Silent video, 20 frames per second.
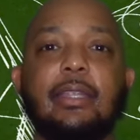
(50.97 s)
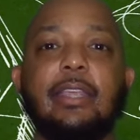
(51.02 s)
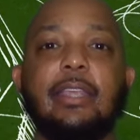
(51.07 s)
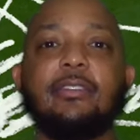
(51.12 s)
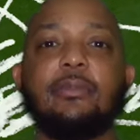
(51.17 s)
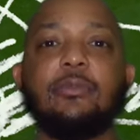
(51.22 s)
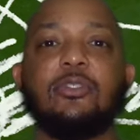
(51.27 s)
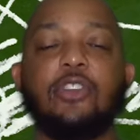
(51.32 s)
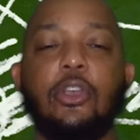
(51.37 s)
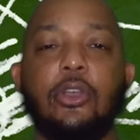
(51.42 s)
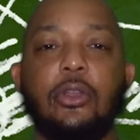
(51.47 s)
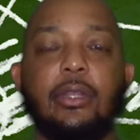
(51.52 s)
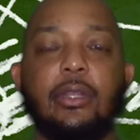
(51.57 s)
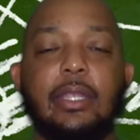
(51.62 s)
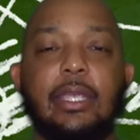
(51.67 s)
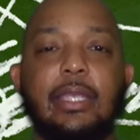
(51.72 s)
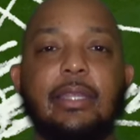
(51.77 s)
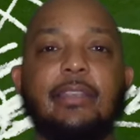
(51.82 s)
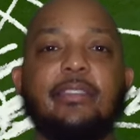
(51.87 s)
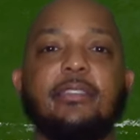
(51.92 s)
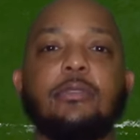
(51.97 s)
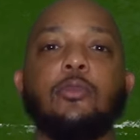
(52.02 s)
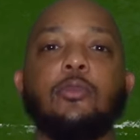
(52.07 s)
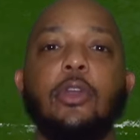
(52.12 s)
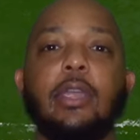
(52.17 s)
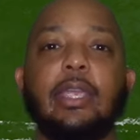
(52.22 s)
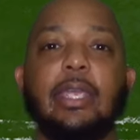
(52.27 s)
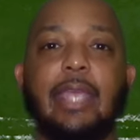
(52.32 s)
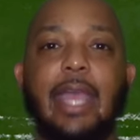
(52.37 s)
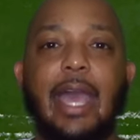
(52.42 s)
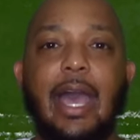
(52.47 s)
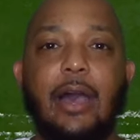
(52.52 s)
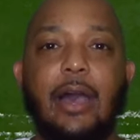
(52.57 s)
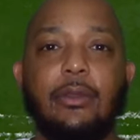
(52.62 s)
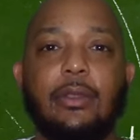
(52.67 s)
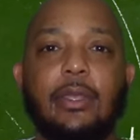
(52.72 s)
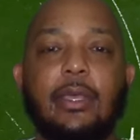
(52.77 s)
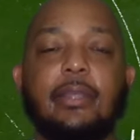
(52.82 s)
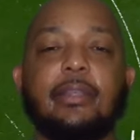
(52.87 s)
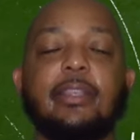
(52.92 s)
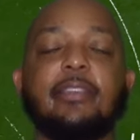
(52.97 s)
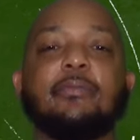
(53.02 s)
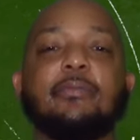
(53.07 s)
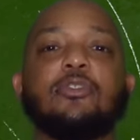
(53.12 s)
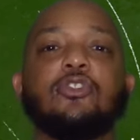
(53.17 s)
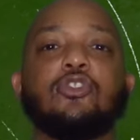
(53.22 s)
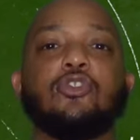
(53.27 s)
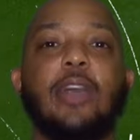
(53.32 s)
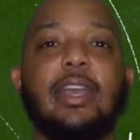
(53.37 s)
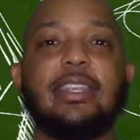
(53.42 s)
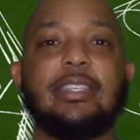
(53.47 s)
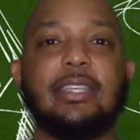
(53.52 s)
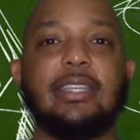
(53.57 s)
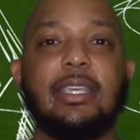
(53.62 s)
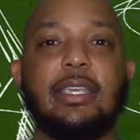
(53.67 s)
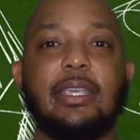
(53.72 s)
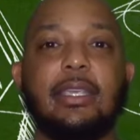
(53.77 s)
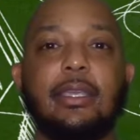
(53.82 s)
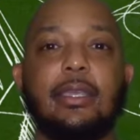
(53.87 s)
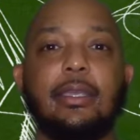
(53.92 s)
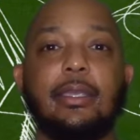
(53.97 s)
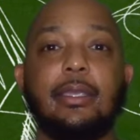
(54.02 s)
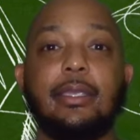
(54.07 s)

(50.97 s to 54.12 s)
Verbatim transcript: did some journaling, did some working out, did some stretching,